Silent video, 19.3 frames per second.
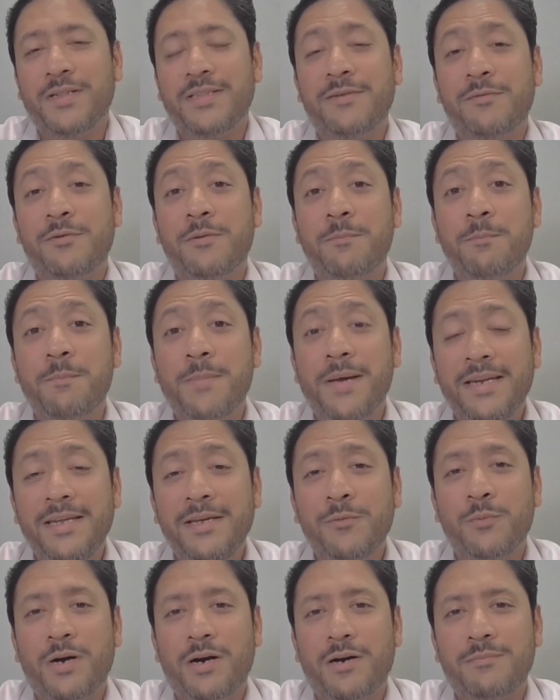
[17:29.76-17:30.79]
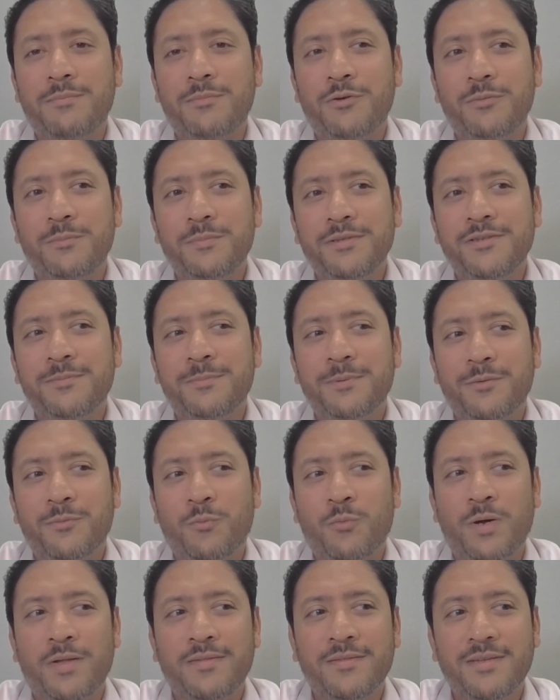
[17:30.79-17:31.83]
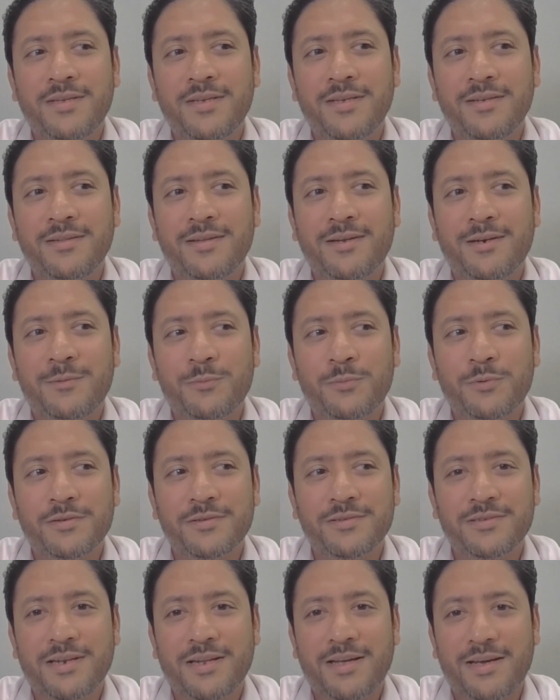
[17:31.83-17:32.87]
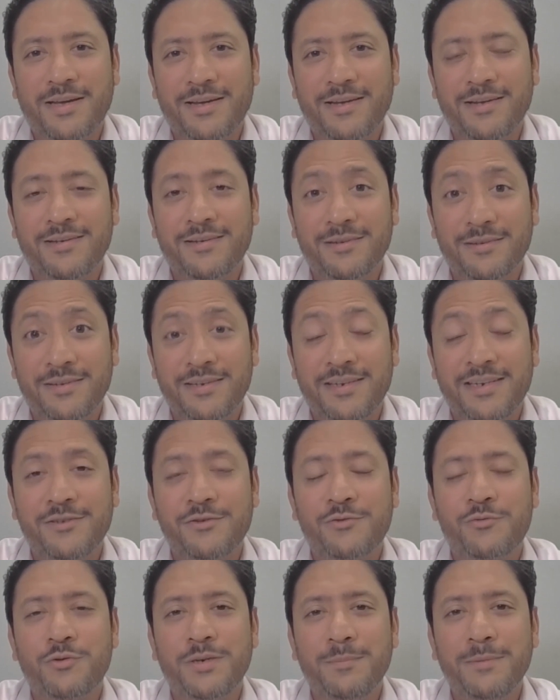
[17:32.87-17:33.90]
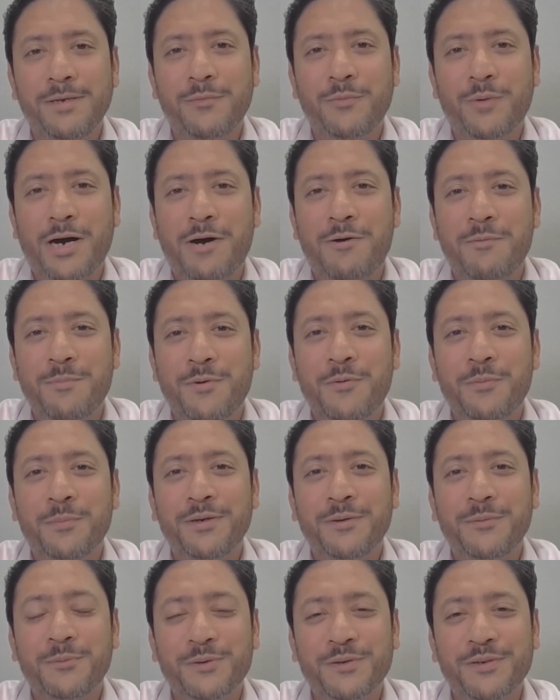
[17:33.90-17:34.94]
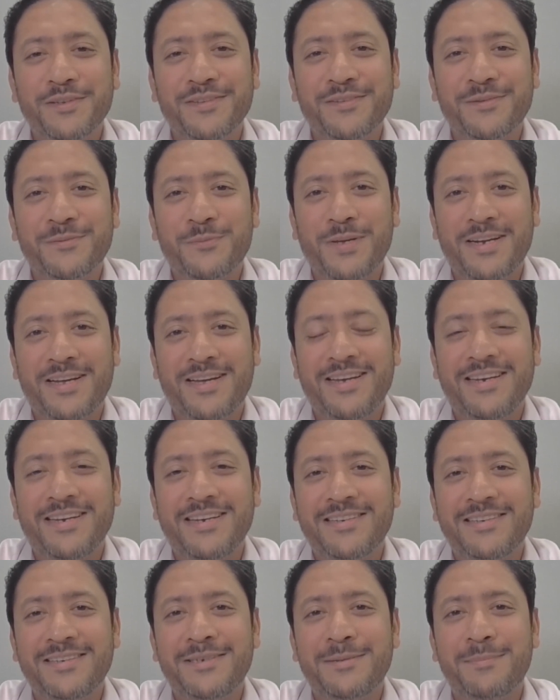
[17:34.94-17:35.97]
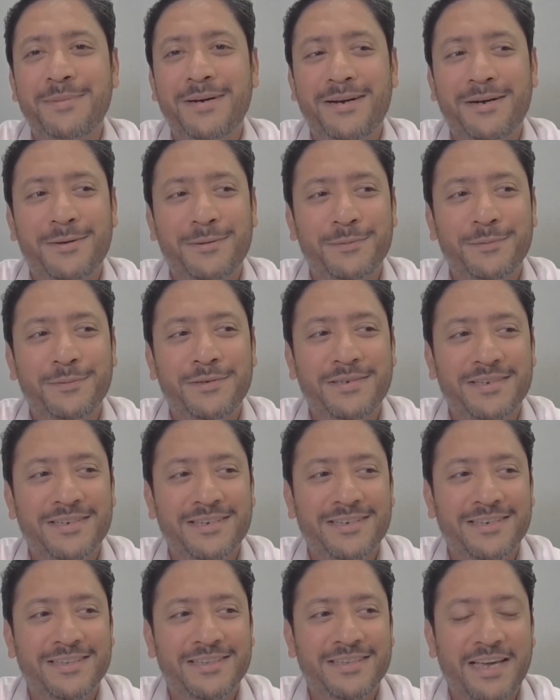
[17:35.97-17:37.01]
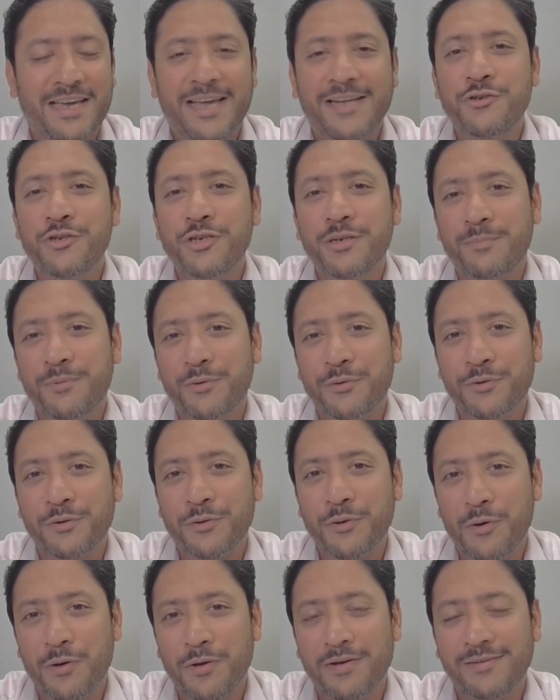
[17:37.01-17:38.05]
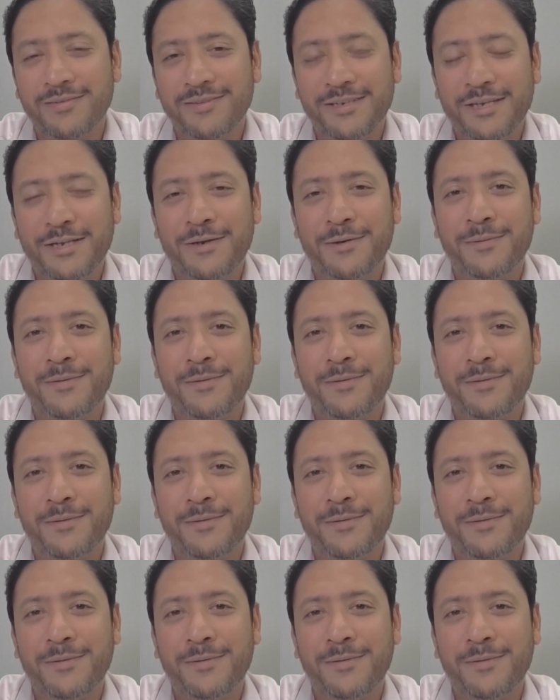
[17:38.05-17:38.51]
Well, there were many wow moments, but one thing that was like an extremely wow moment was when I learned about the HashKey protocol,